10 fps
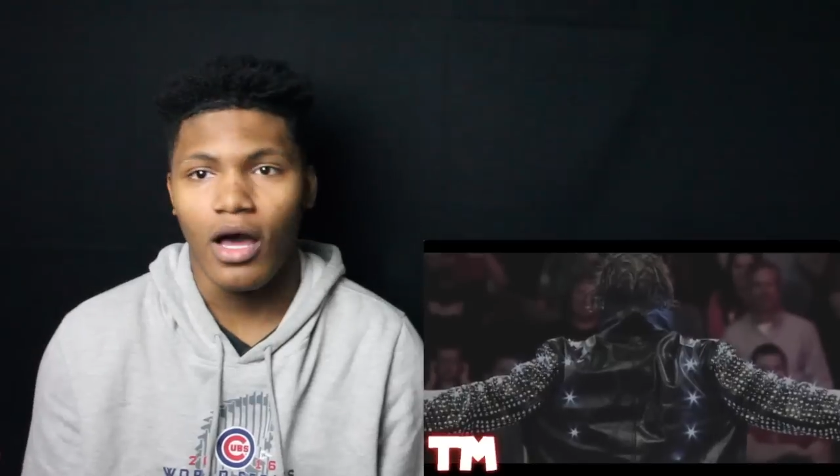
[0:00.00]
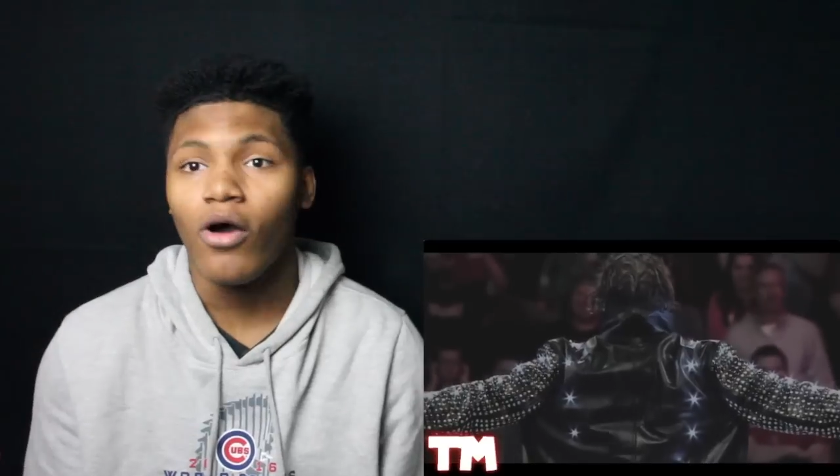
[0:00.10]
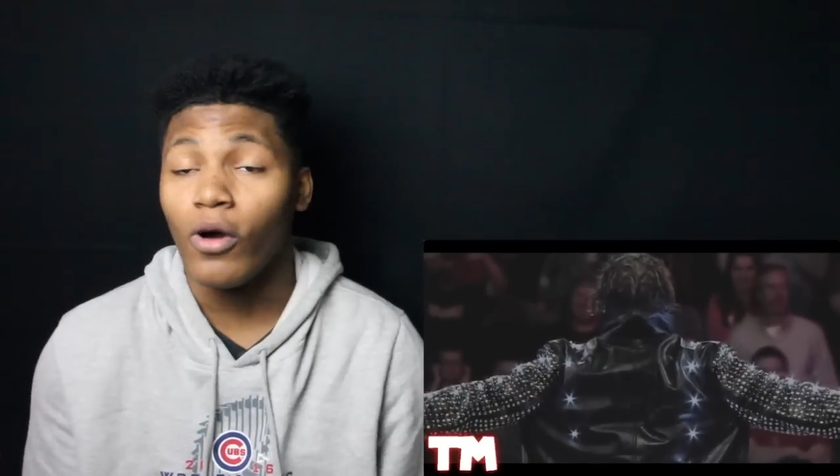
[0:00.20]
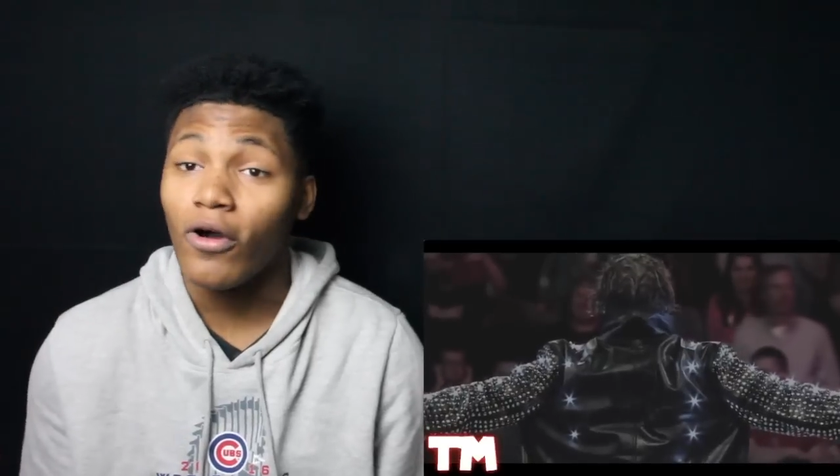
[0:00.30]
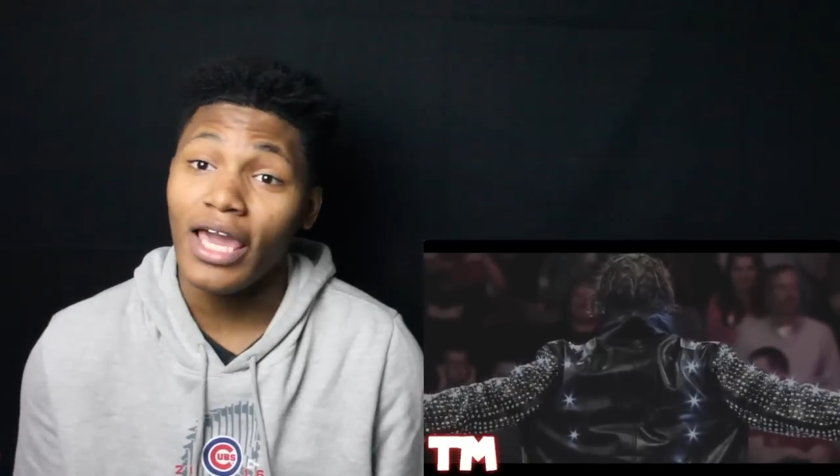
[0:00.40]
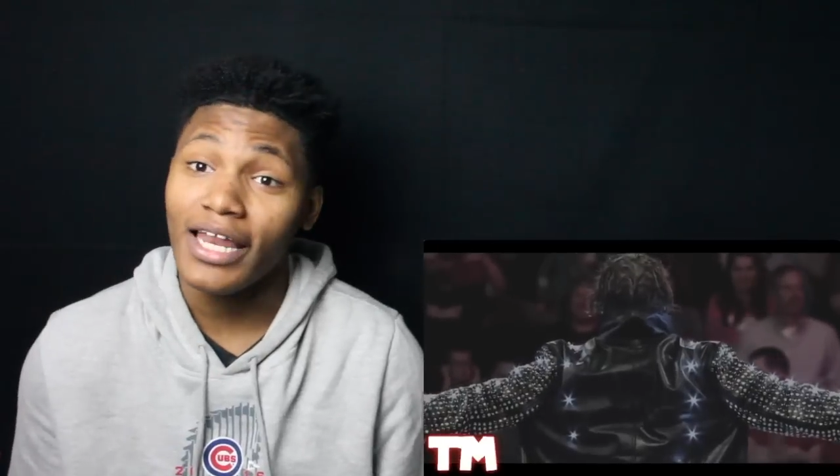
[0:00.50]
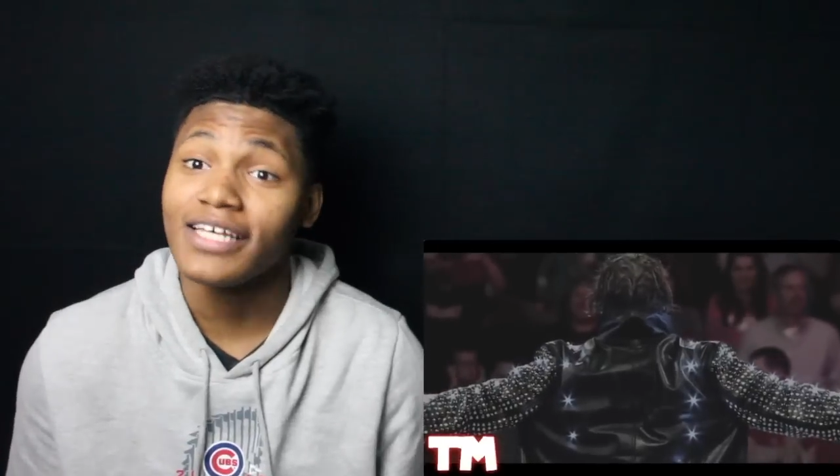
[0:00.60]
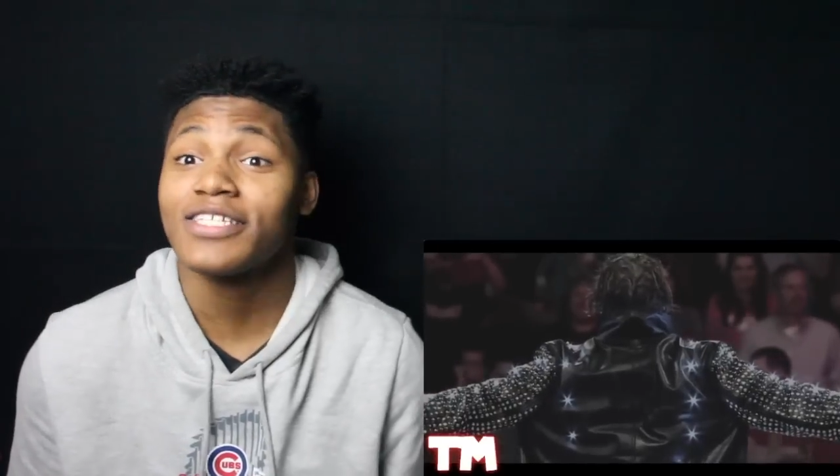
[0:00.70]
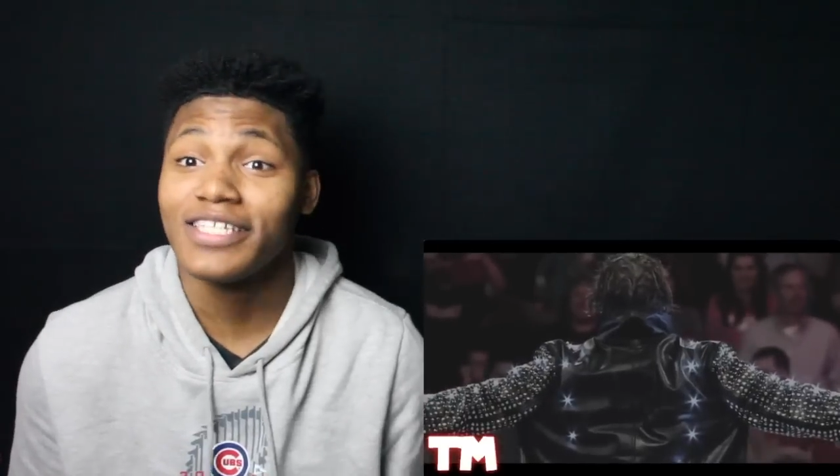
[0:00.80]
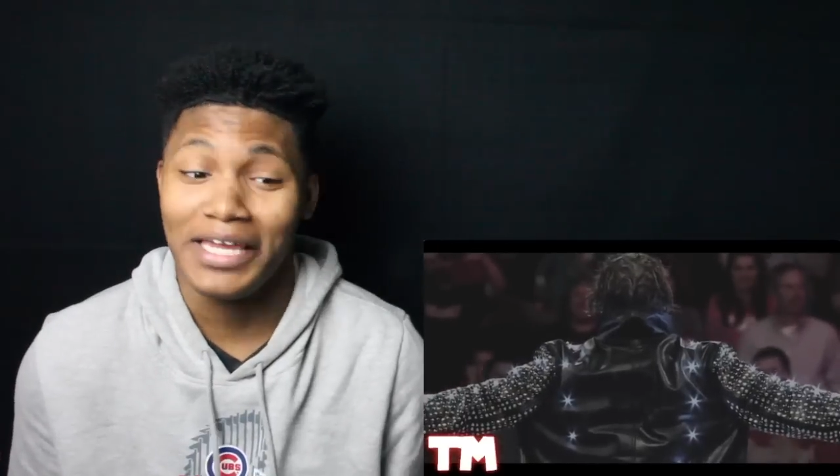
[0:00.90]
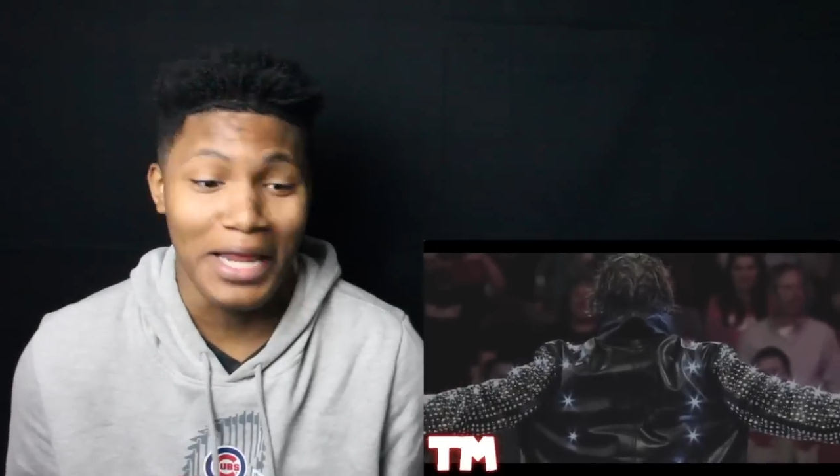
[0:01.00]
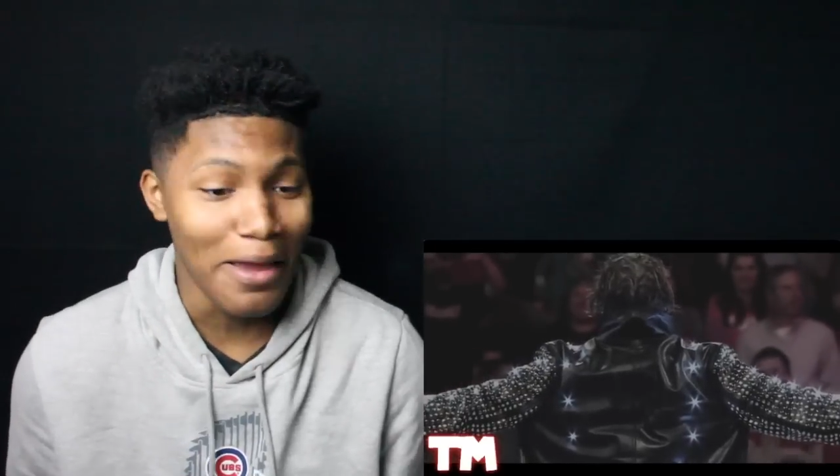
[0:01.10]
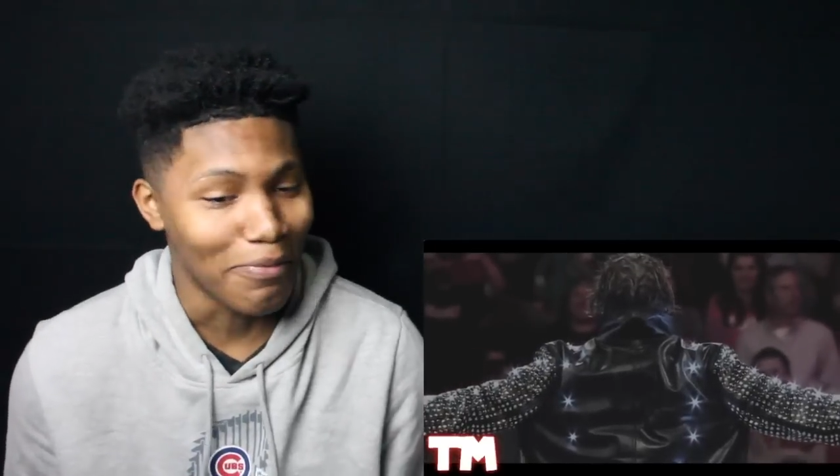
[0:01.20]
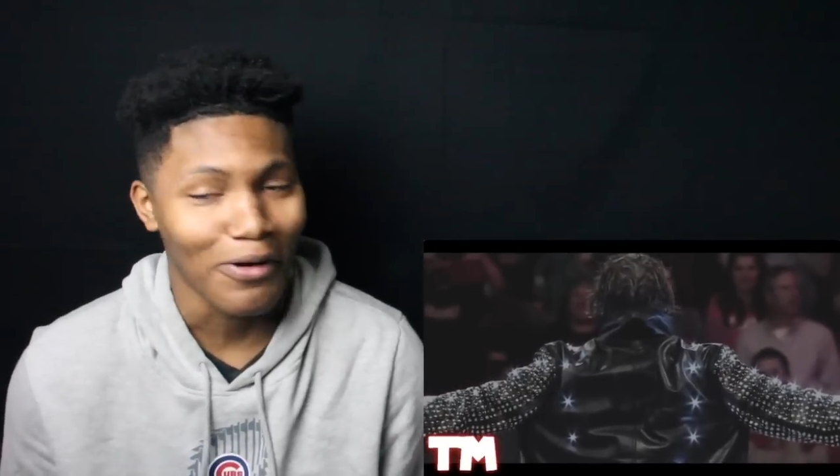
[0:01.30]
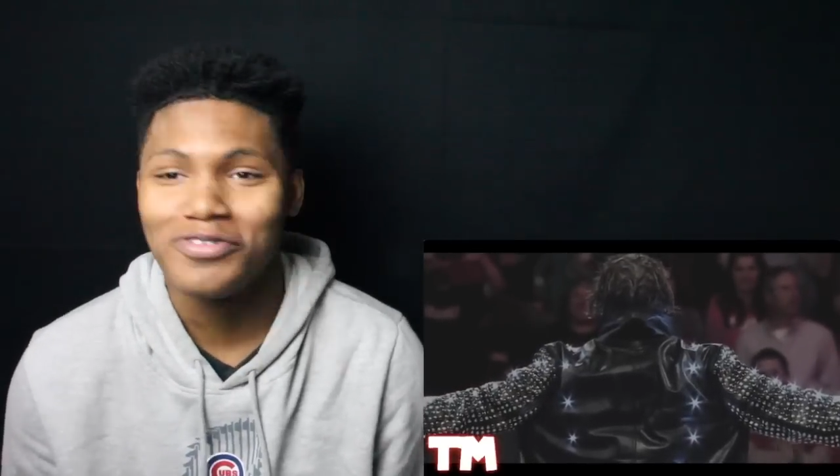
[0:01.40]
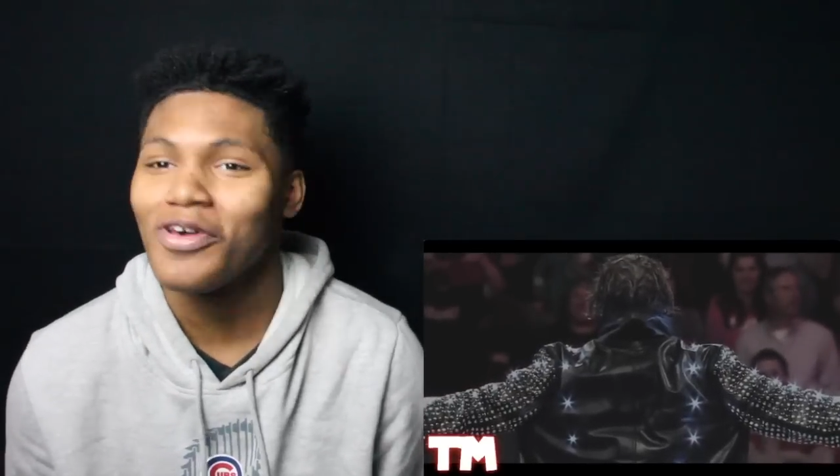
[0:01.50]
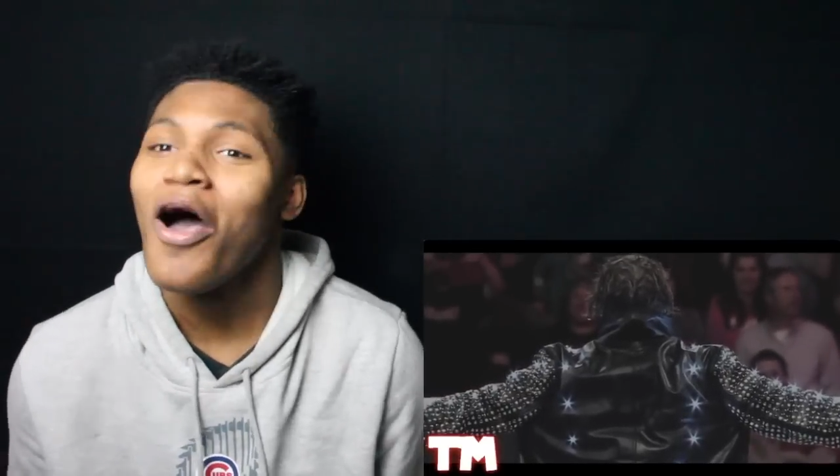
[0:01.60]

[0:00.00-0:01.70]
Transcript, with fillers: Oh, okay, that's Dean Ambrose.